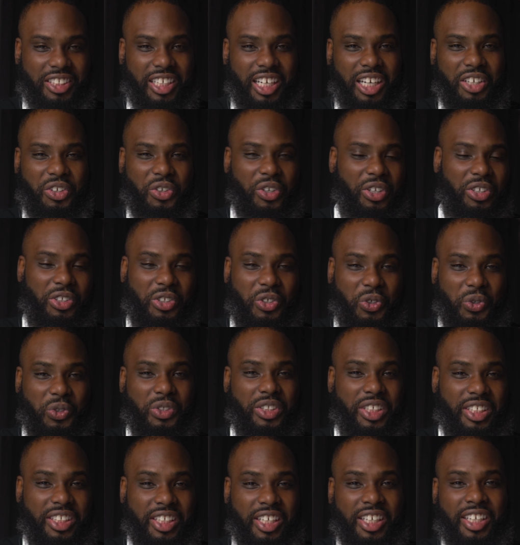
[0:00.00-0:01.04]
now. You can use
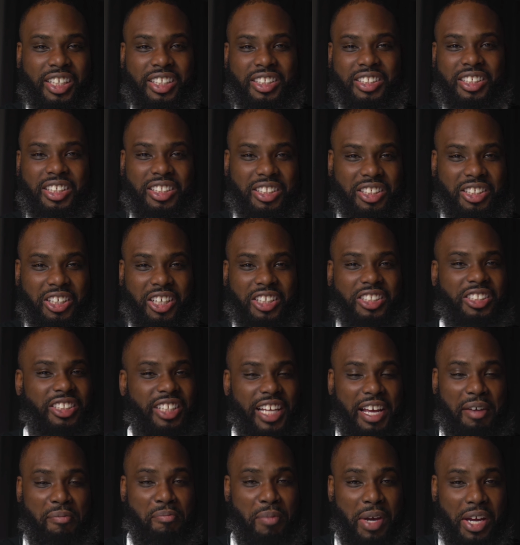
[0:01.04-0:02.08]
it to touch
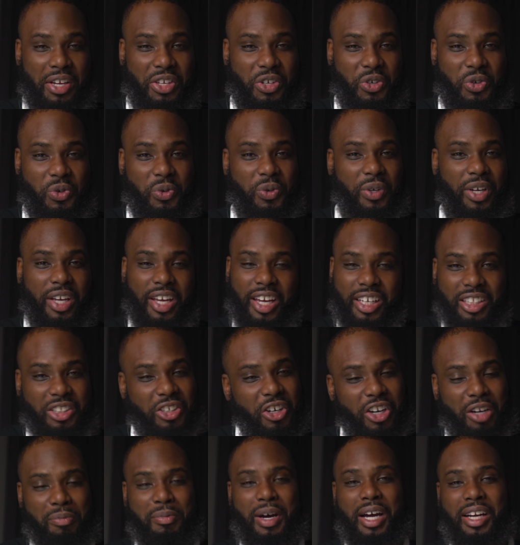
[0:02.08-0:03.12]
that menu. And
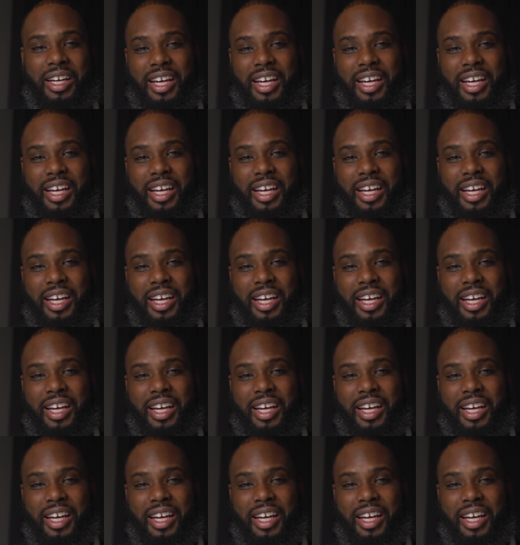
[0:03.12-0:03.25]
talking about